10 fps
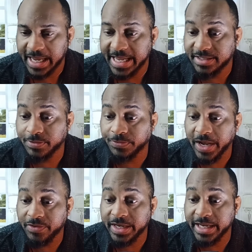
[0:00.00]

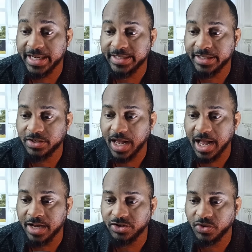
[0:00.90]
to
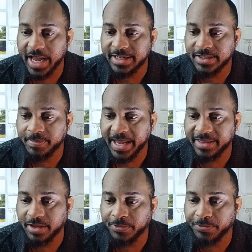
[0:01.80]

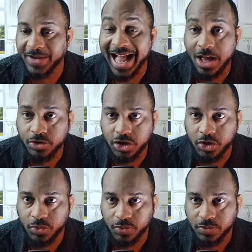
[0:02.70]
underestimate the
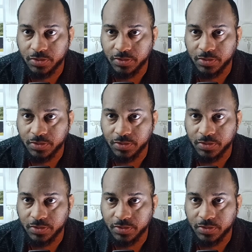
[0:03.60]
value